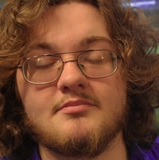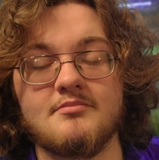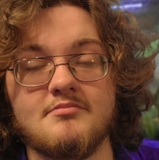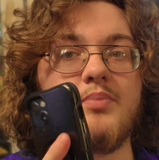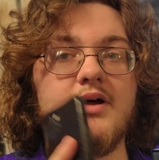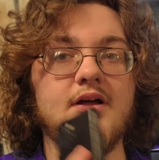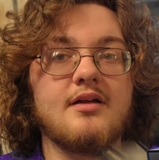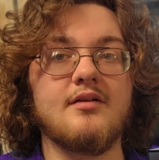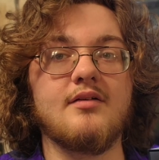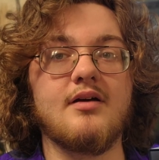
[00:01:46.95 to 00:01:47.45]

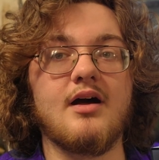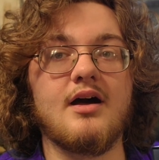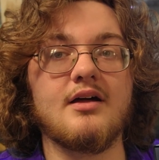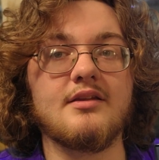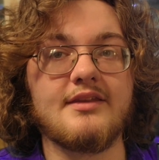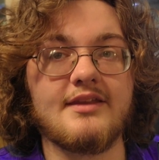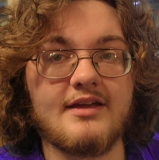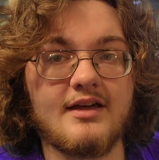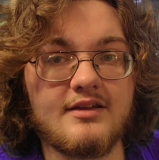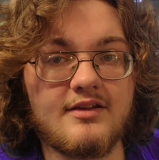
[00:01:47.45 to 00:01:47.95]
But
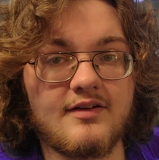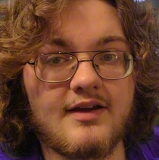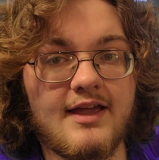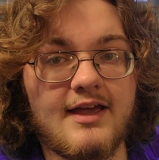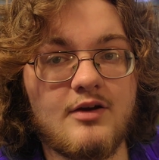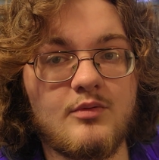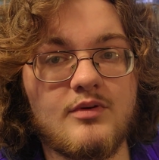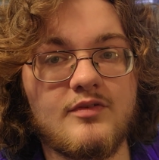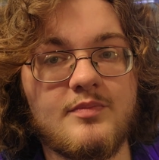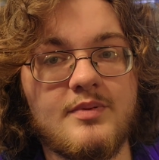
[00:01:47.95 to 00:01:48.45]
on the other
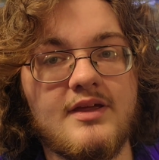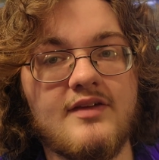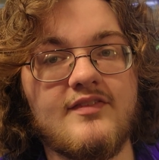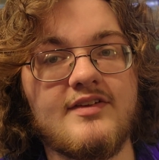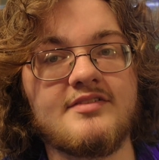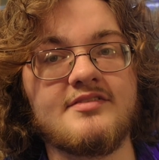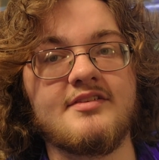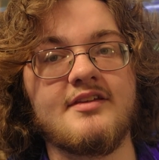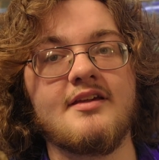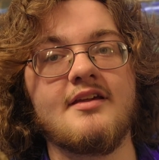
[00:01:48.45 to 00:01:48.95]
hand, with
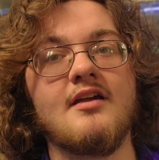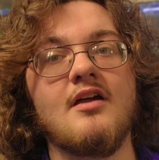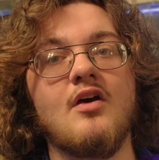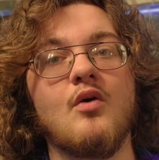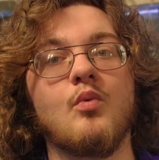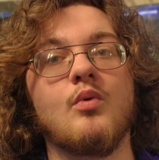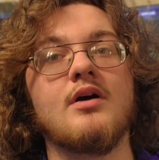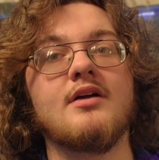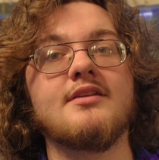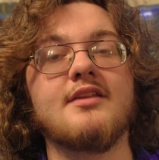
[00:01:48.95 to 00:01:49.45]
PVC,
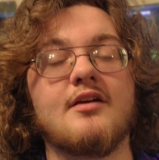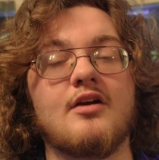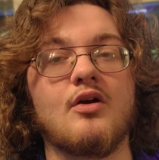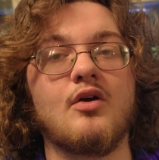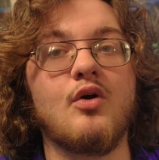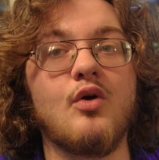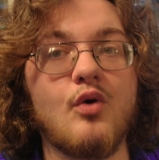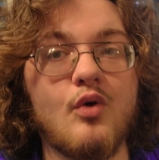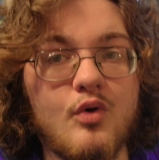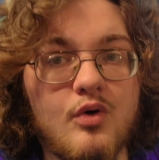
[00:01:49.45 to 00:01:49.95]
one of the
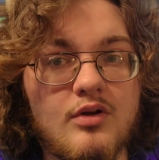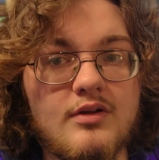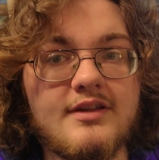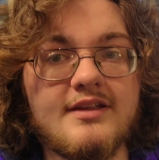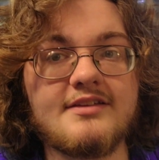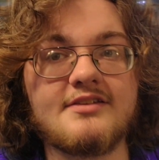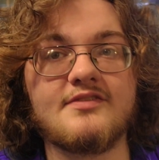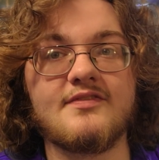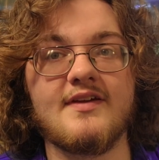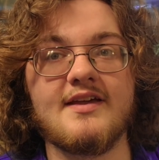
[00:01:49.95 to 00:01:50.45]

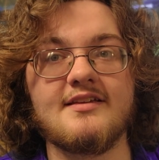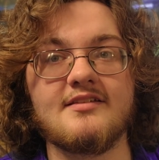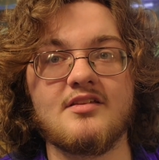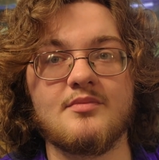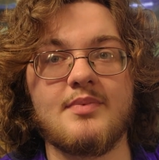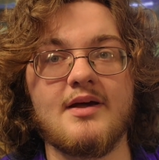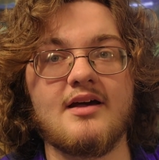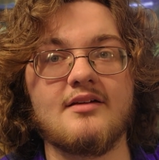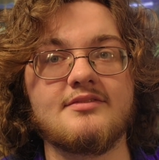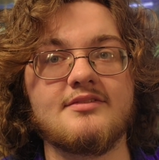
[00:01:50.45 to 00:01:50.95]
coolest things
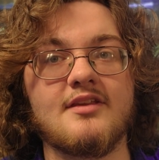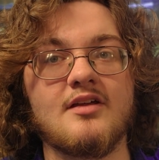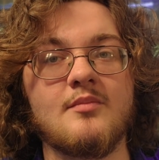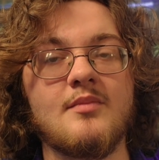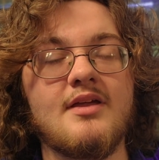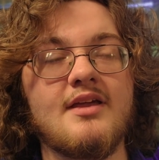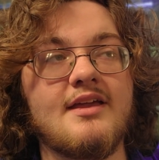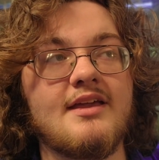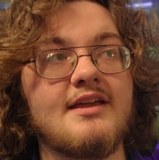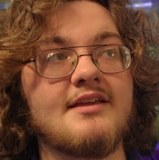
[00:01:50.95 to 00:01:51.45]
about them
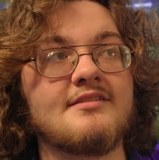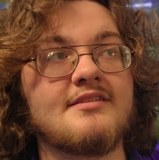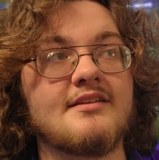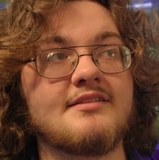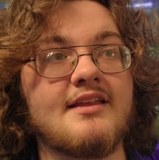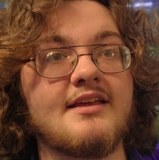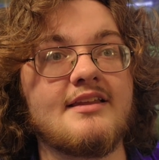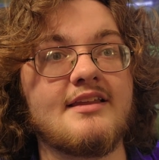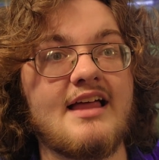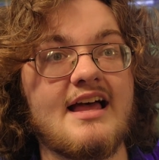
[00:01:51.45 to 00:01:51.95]
is that
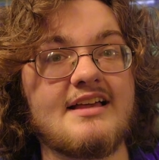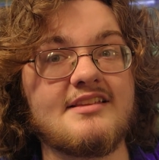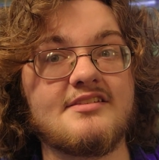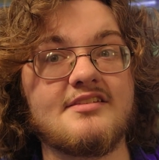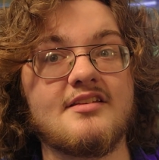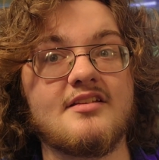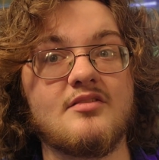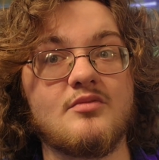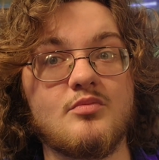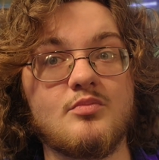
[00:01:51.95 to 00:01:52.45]
they
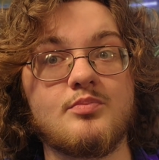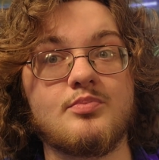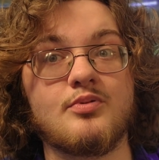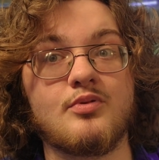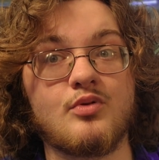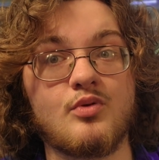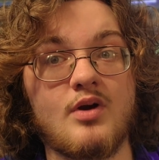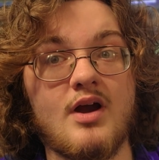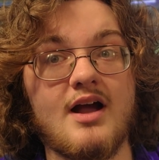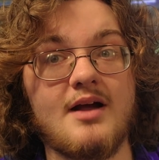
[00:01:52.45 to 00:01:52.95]
last
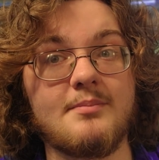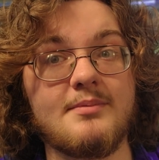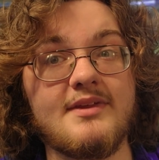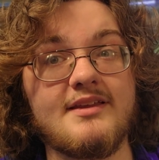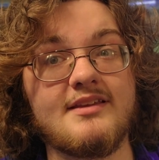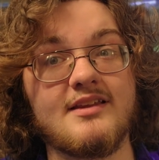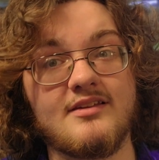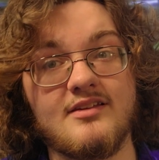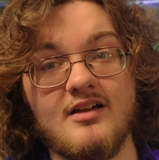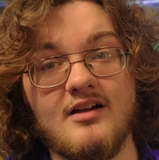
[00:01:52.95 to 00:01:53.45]
probably
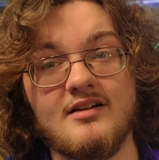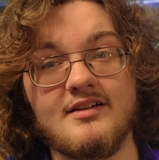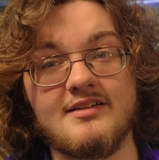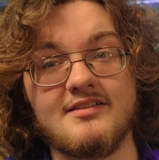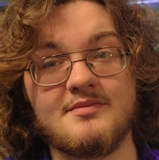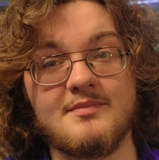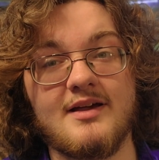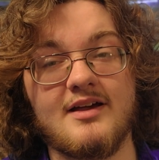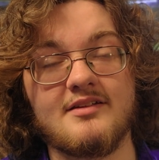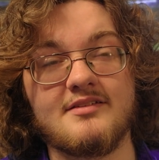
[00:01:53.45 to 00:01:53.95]
the
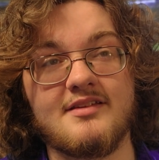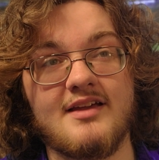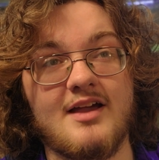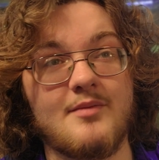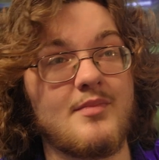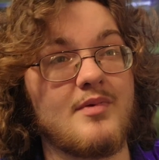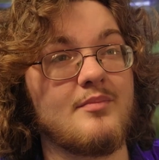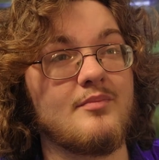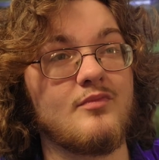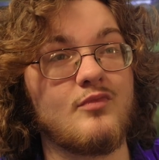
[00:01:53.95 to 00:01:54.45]
longest amount of
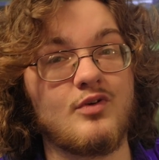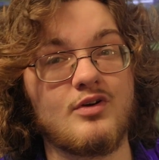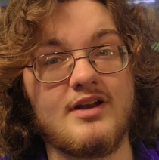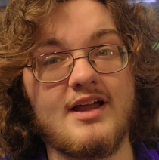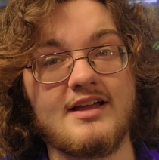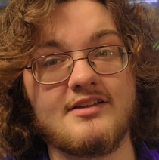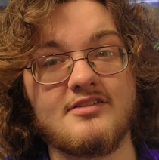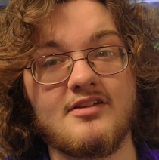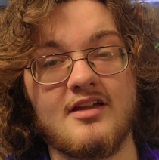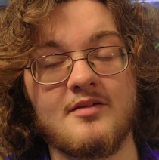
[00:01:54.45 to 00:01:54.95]
time. We're
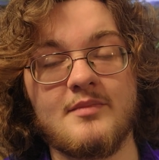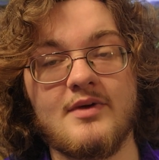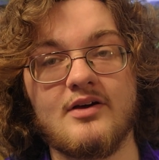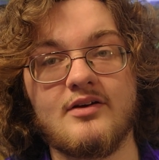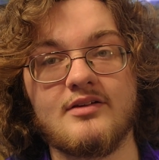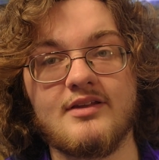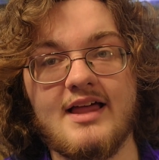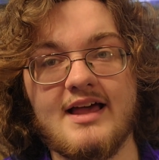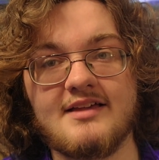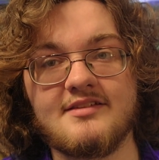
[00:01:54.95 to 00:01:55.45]
not talking about
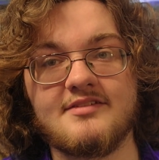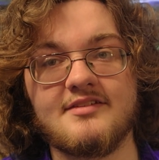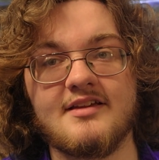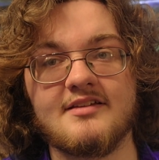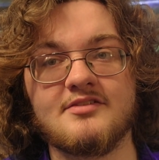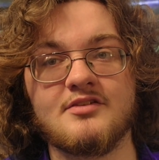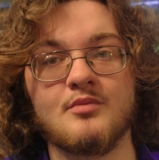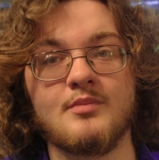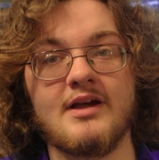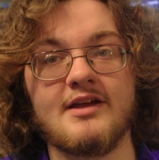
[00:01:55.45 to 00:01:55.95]
glass
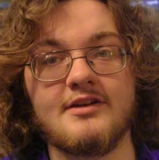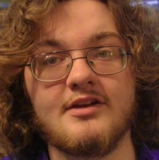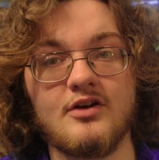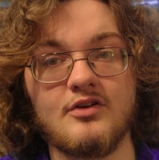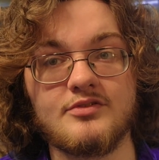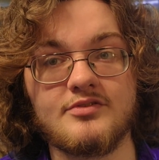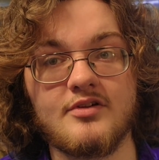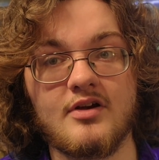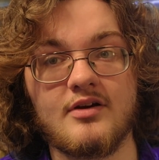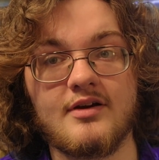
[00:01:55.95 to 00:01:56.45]
yet, so my
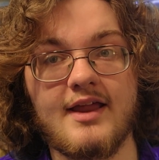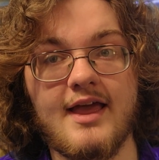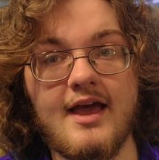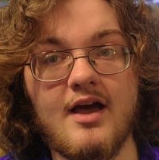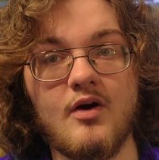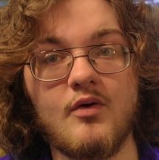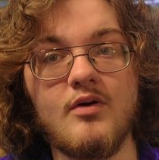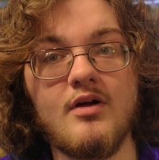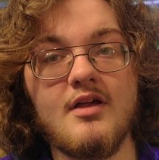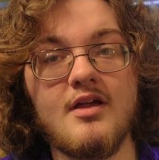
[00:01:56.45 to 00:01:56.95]
notes aren't
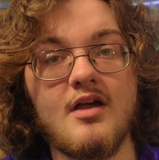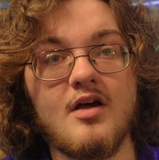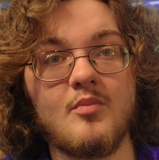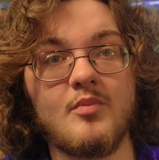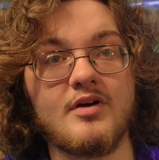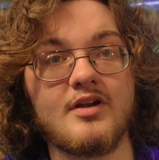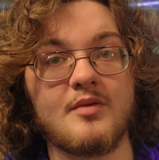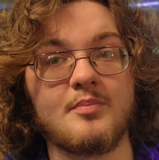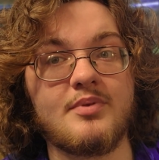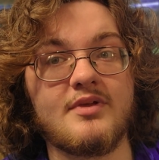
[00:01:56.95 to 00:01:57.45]
out,
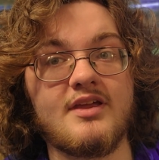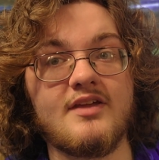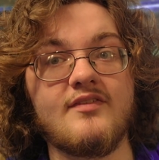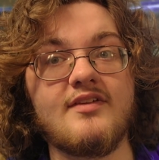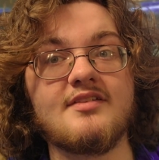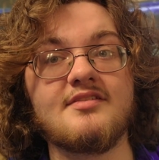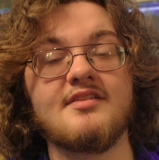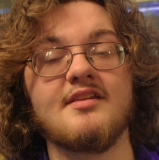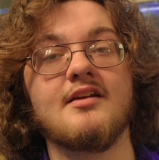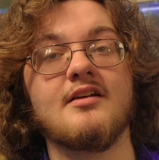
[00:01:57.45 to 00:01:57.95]
but a
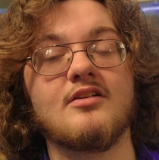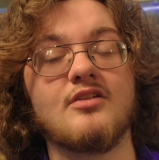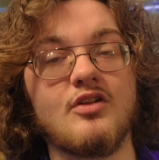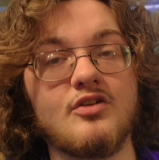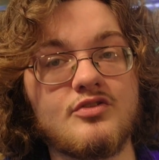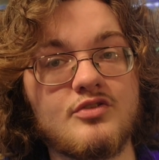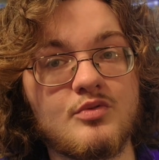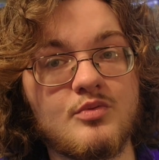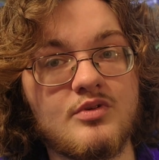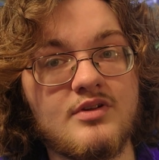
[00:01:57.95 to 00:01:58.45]
PVC
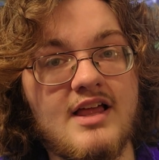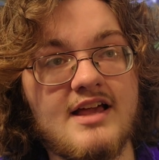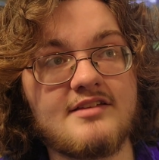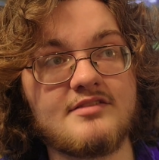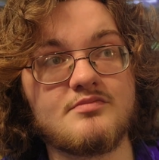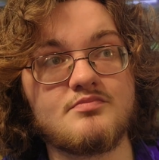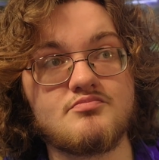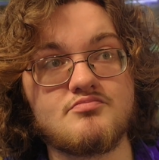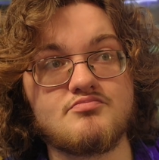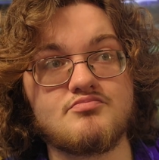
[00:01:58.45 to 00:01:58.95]
enclosure will
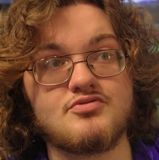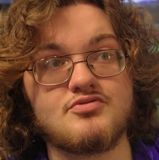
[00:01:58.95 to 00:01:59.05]
last